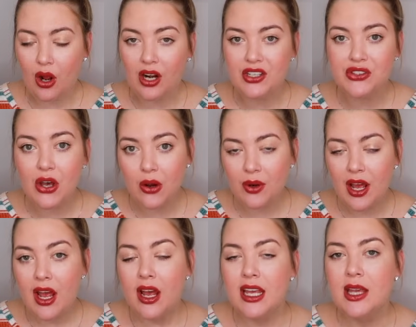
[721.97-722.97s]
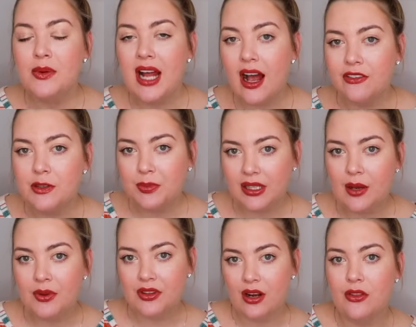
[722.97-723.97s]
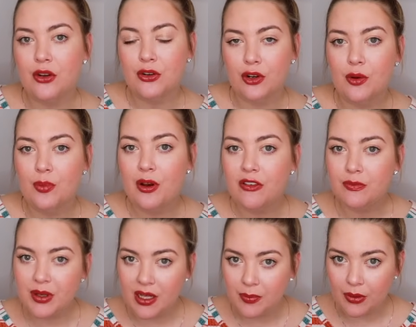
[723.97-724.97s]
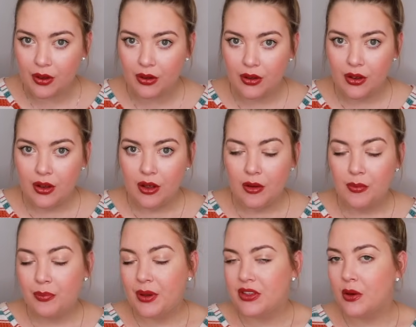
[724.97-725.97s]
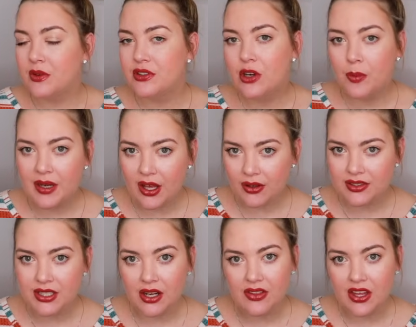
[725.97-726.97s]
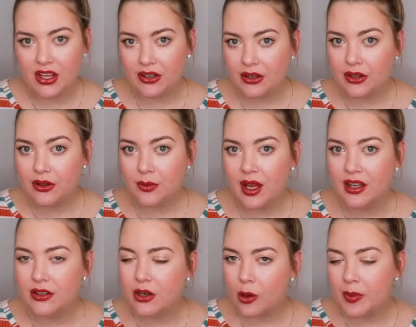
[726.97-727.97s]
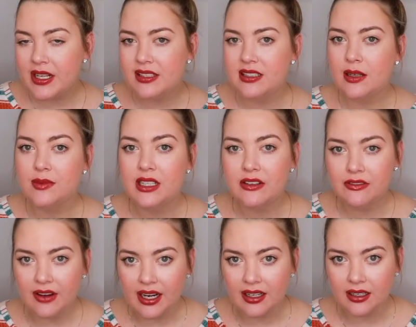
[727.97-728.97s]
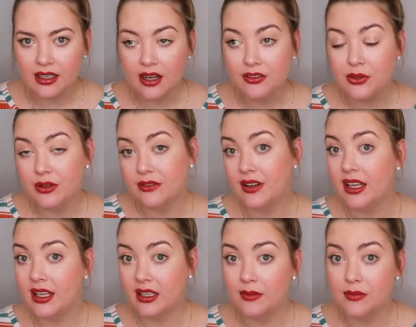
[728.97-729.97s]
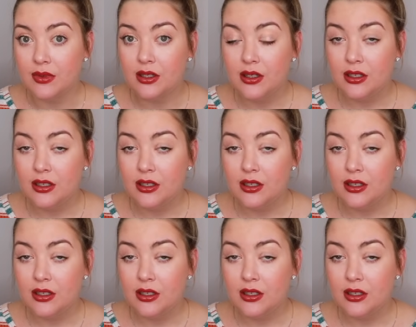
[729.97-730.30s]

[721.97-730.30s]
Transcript: on his own. He would have to play with another group of people. But there was nobody else there that he knew, and nobody seemed inviting enough to invite him